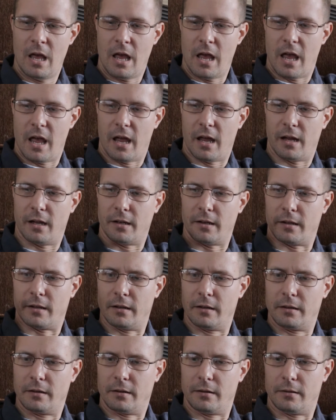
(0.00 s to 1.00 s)
And
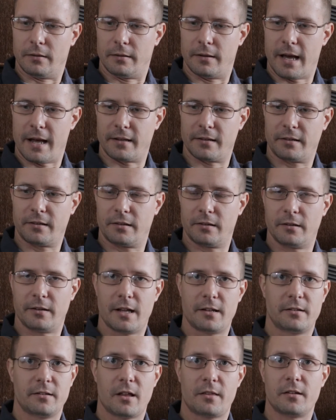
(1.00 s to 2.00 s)
that's
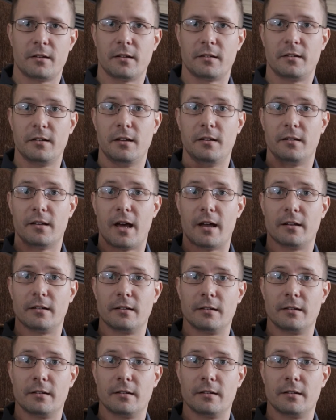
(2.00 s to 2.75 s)
nothing to sneeze at.